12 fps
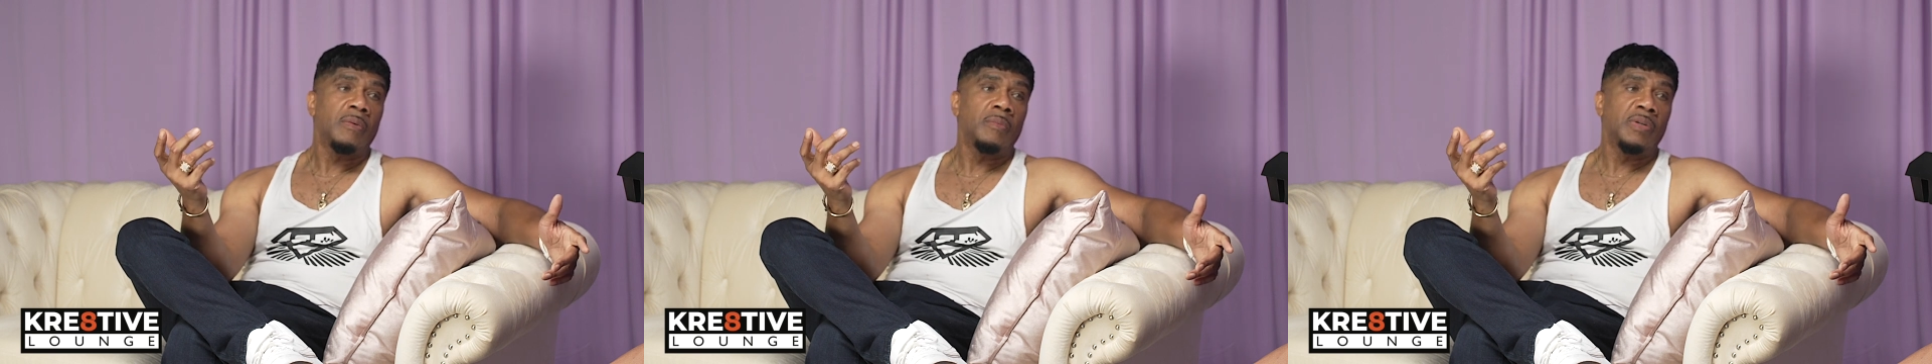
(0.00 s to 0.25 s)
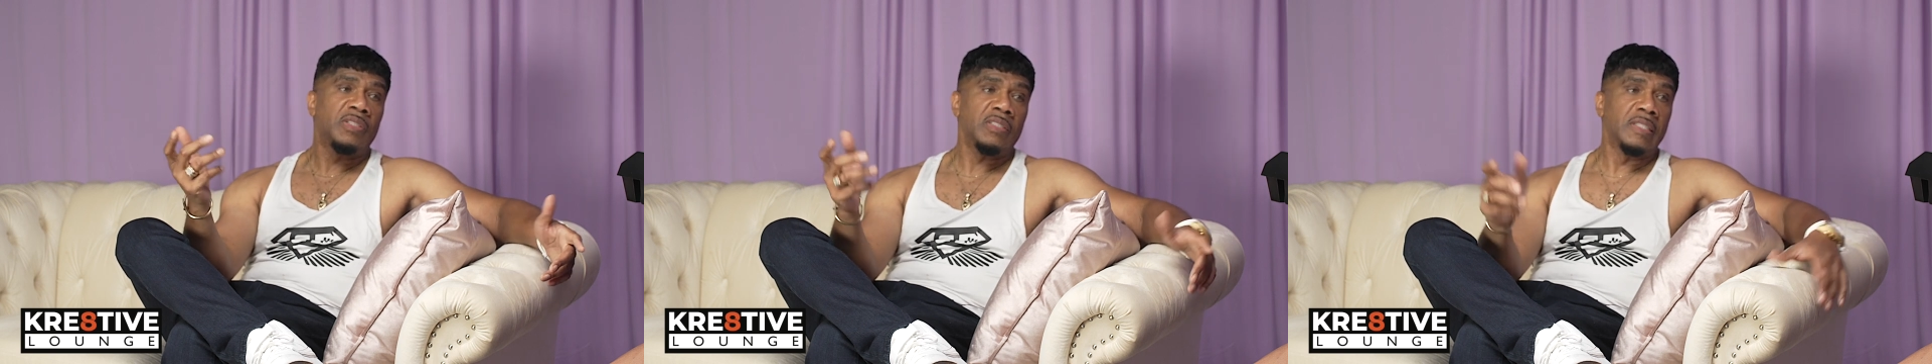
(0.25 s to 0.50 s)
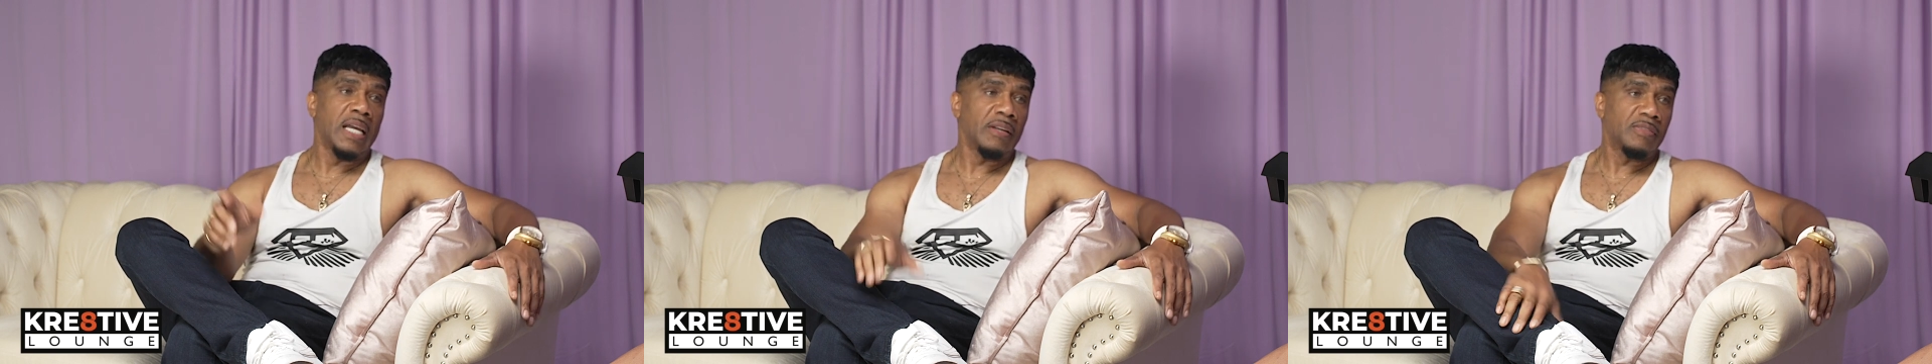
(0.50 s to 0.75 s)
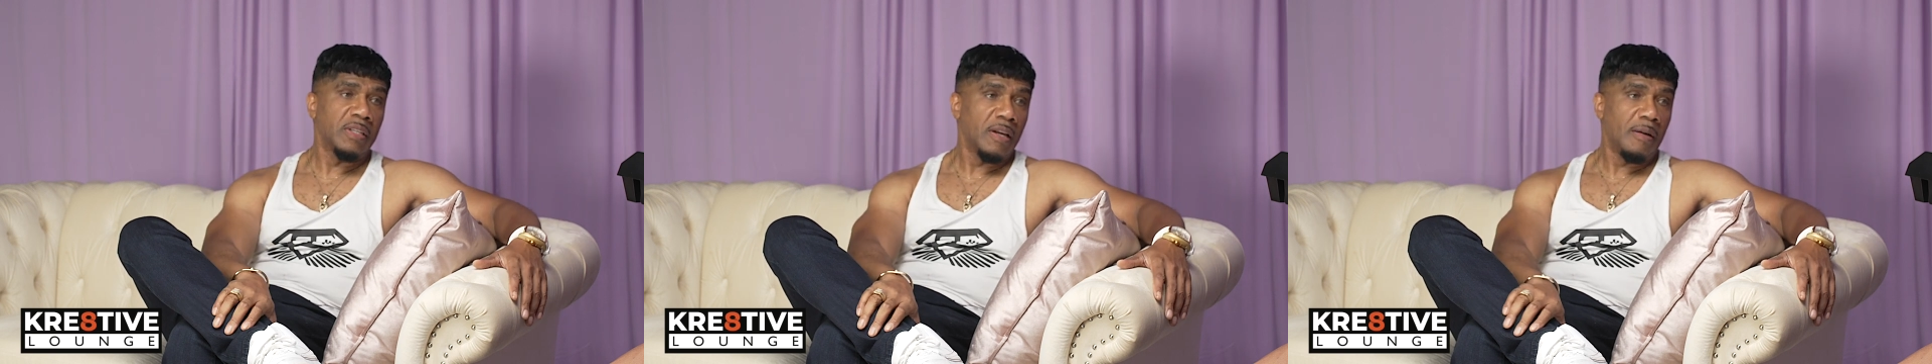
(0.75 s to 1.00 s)
we just
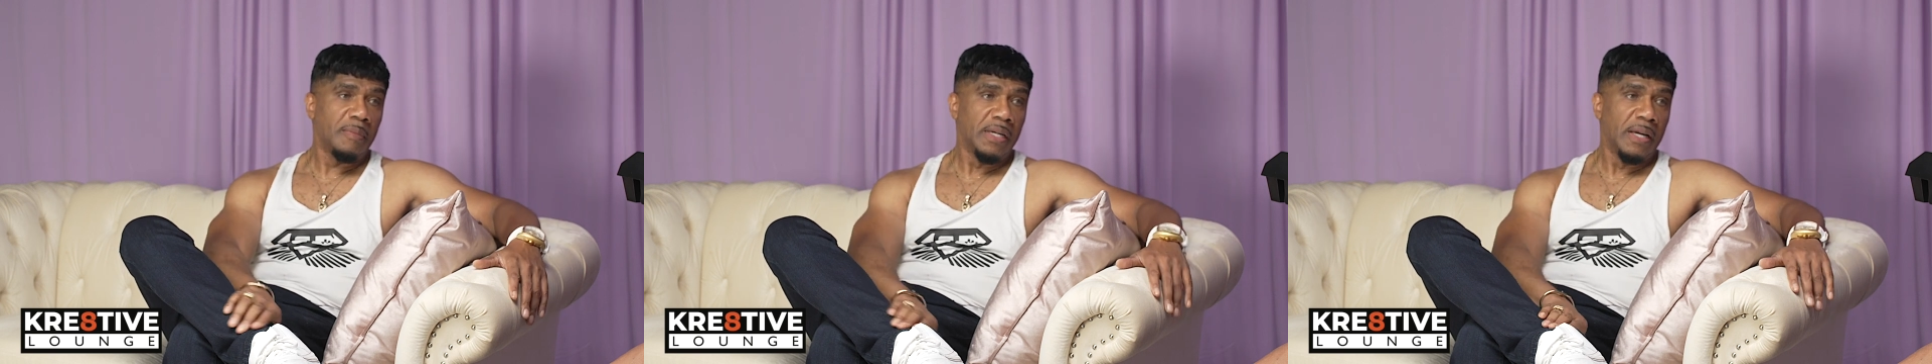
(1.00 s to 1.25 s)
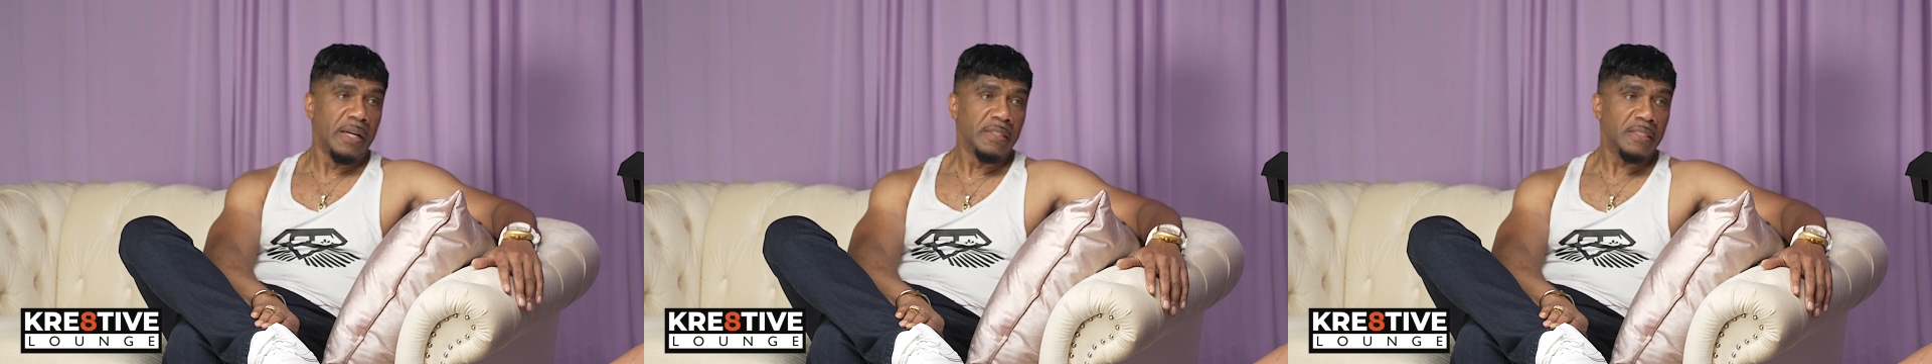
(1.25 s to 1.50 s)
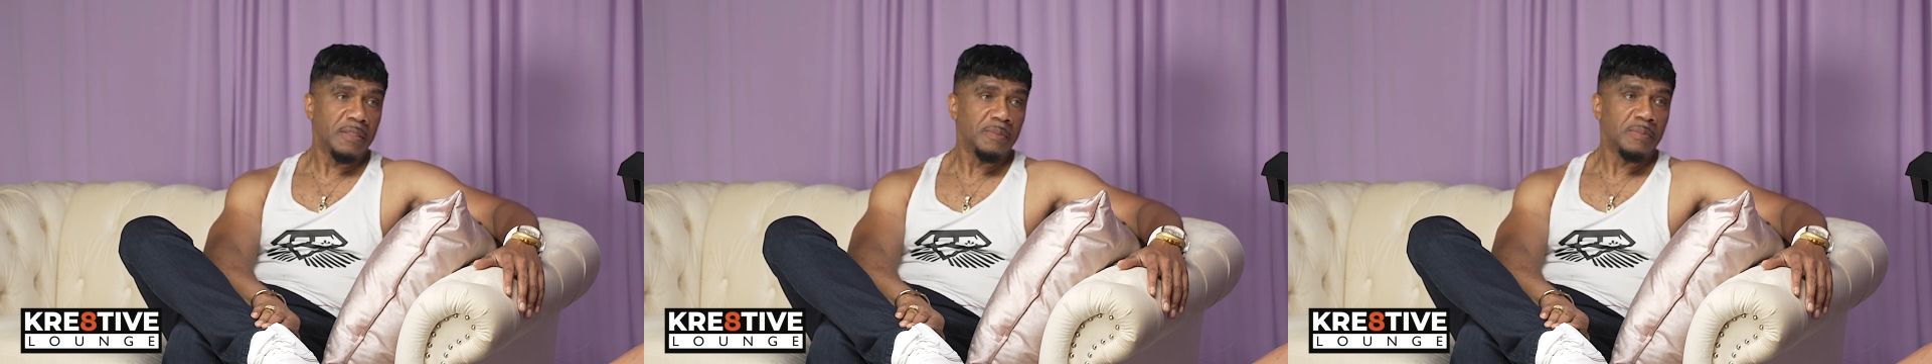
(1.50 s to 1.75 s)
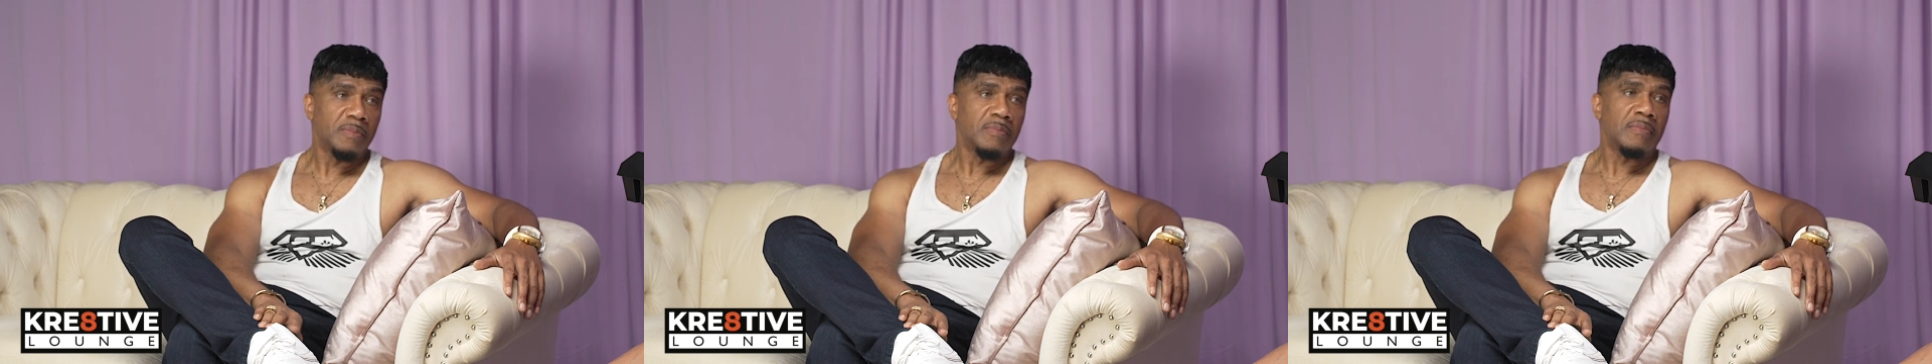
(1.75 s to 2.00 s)
naturally harmonized.
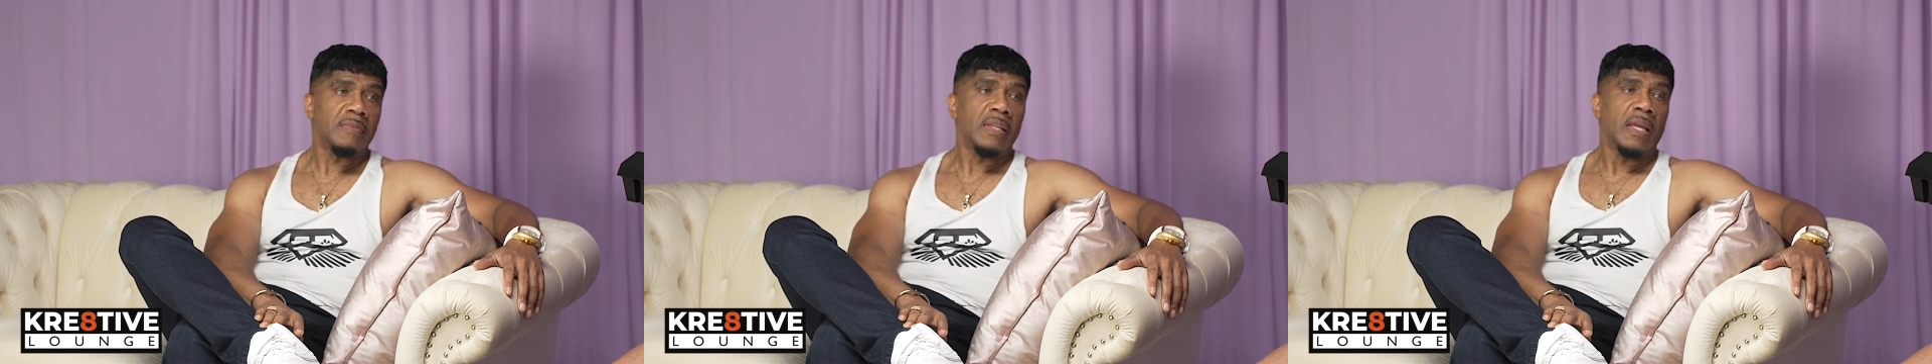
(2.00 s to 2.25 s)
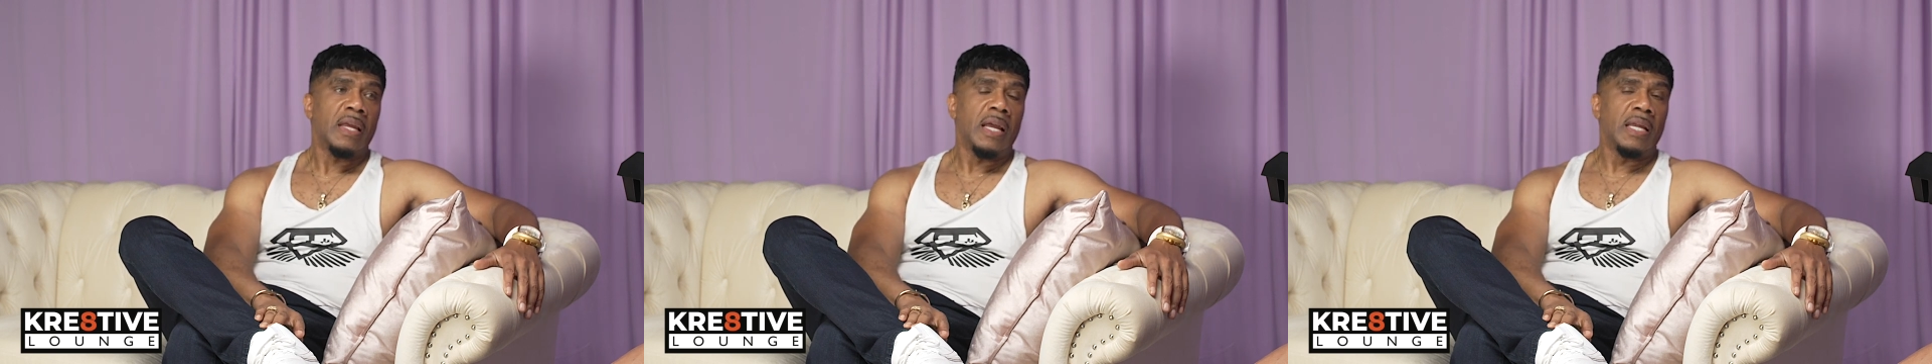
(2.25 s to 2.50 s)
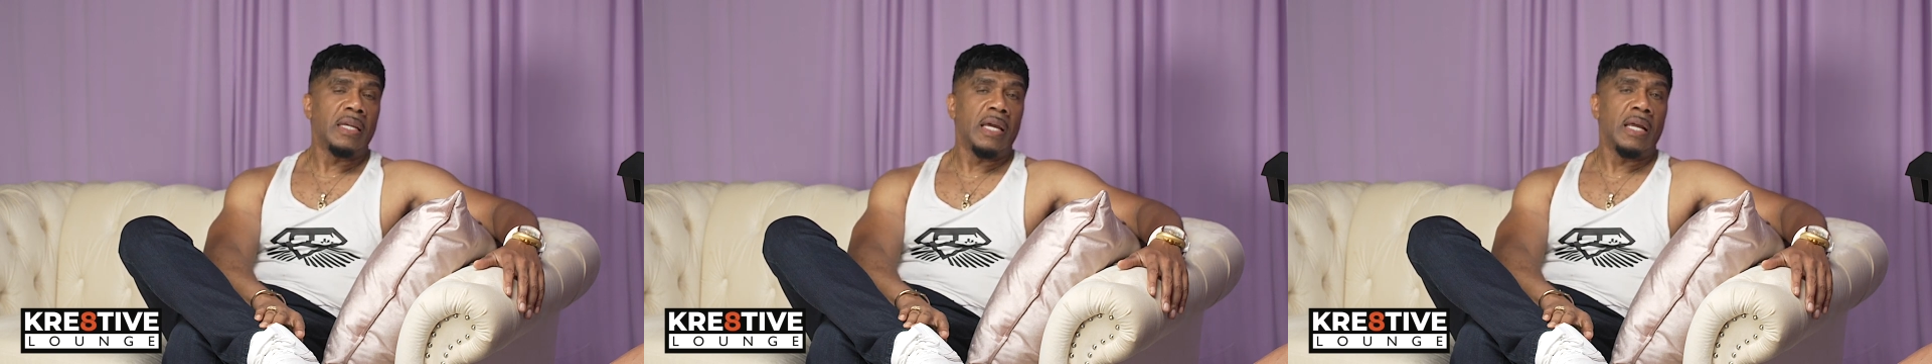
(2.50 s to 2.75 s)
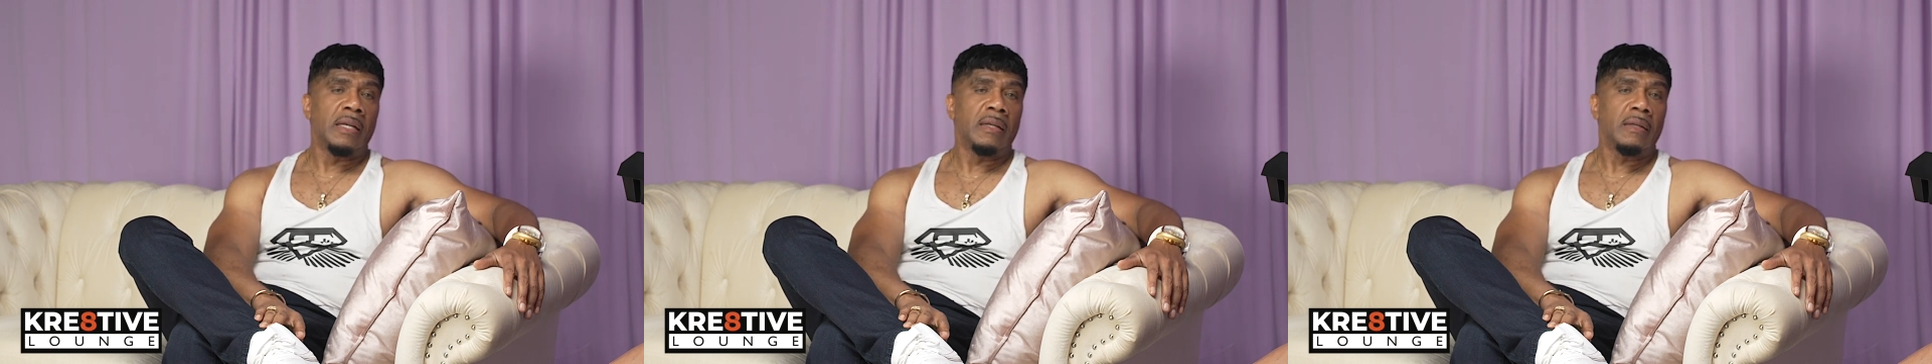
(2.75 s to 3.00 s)
Wow. And
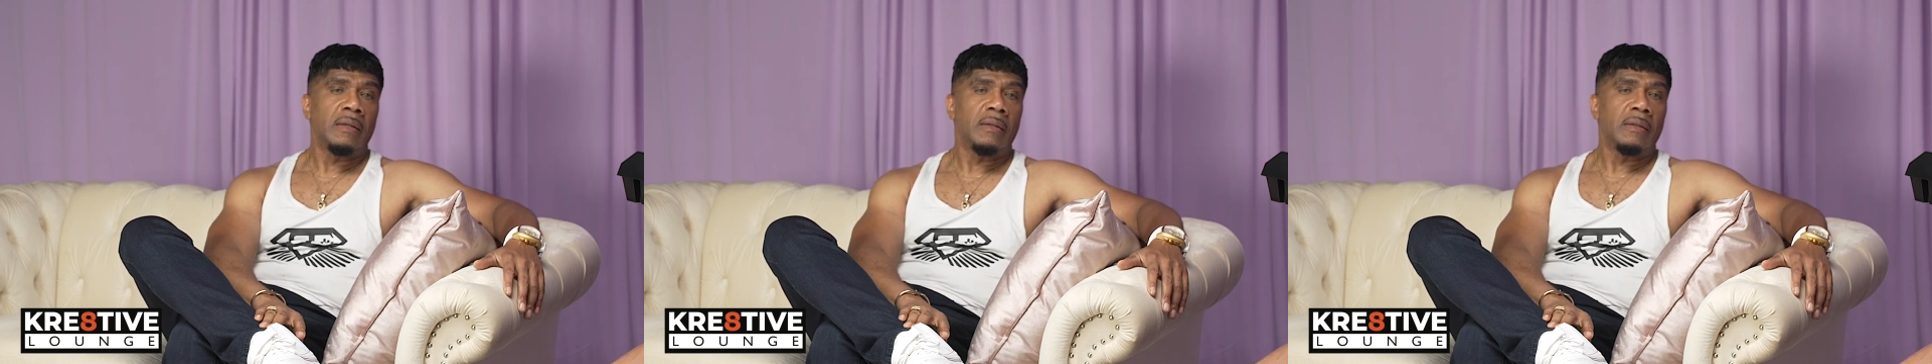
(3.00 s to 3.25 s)
then,